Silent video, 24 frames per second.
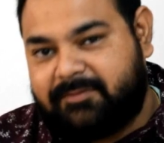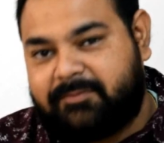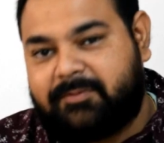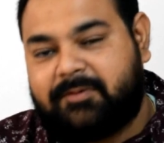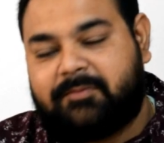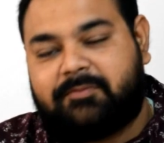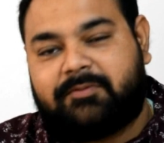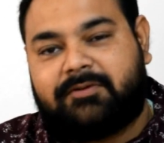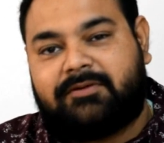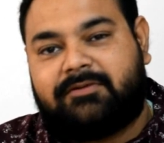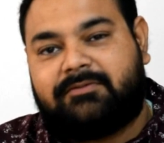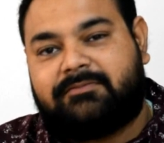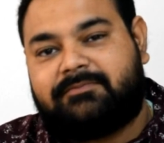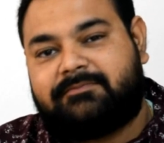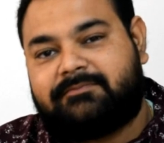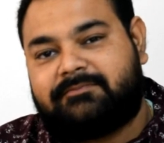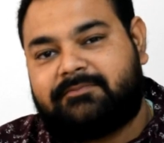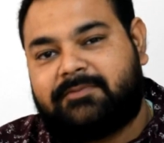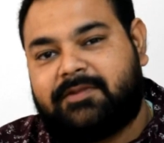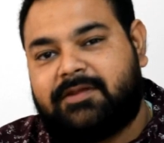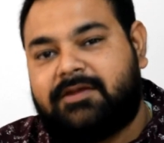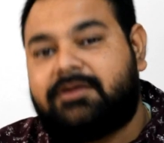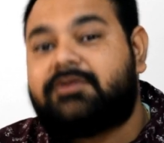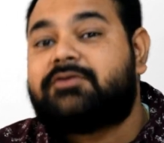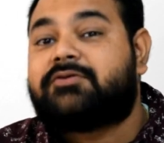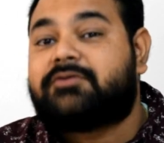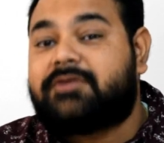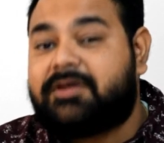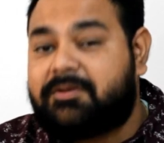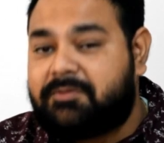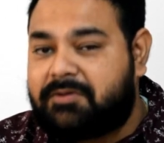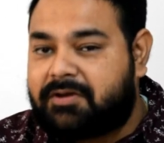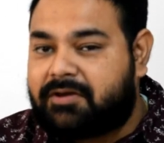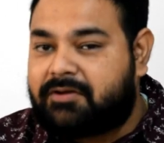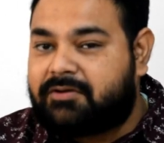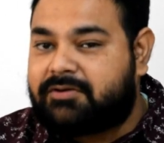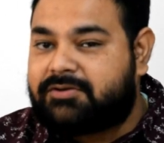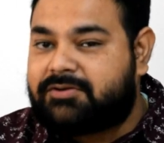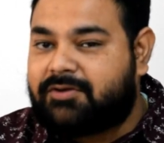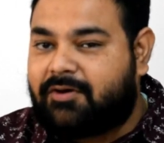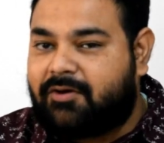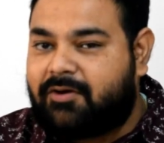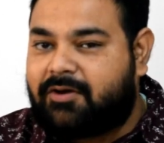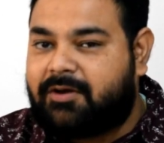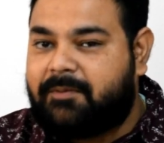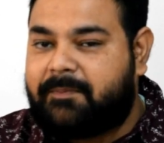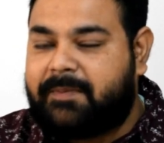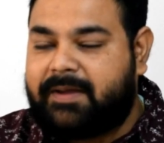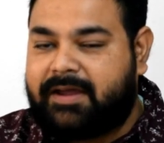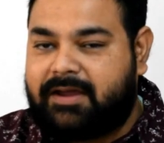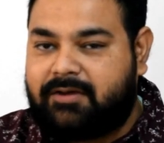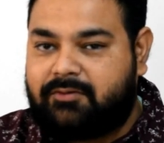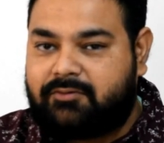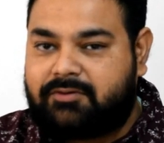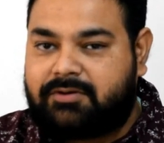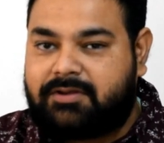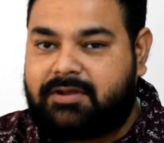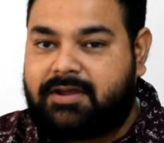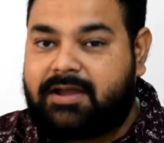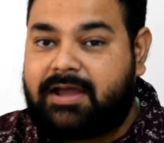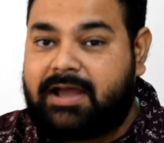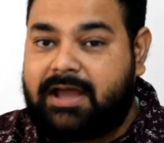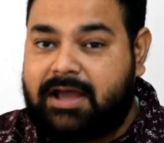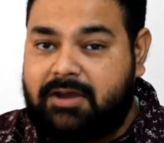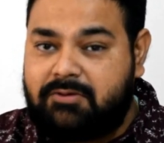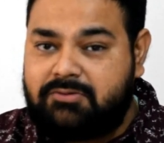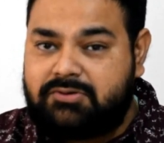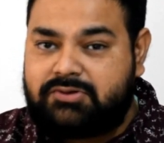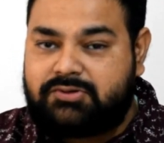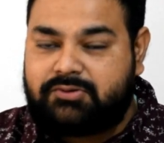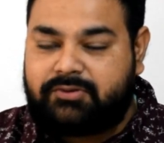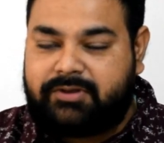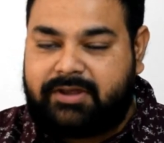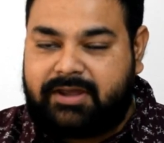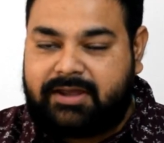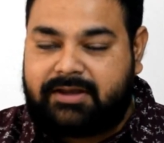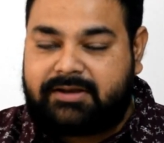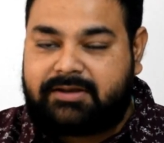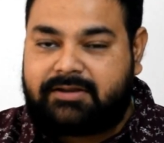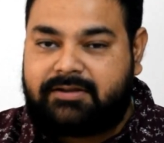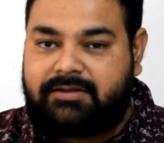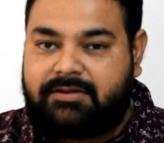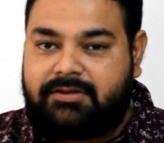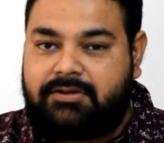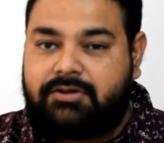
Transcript: people. Today we're going to talk about how to get